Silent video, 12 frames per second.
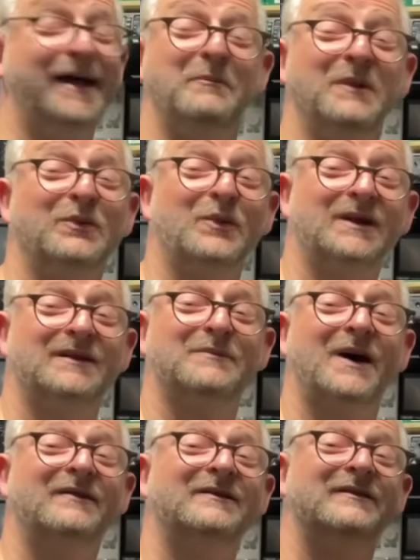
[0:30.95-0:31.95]
But what
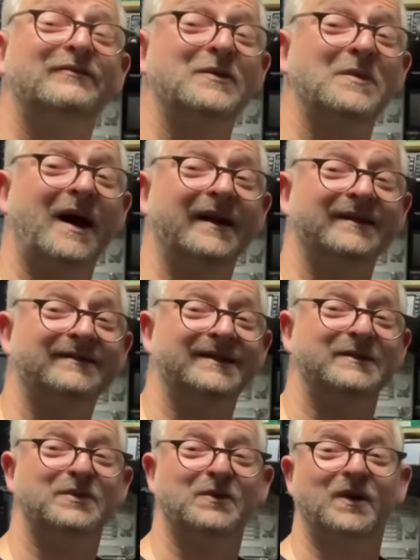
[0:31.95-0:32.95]
about if you buy a
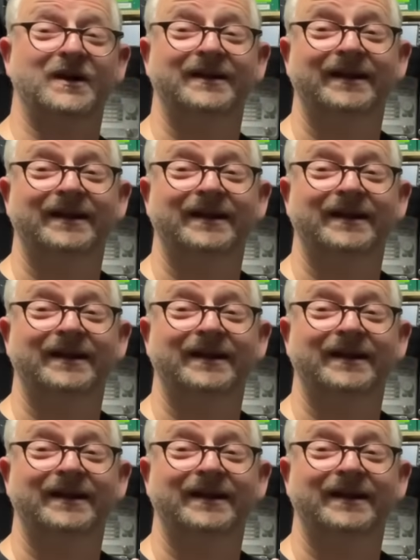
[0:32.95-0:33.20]
cheaper one?